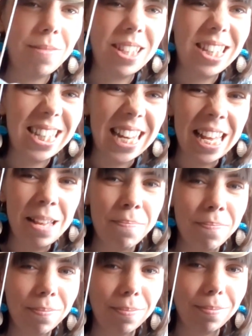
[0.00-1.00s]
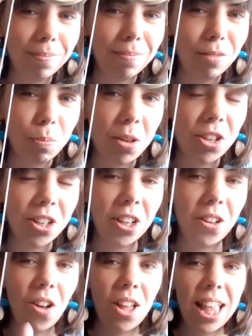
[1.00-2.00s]
steam, suppose you
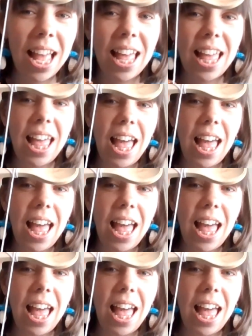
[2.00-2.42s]
could call it.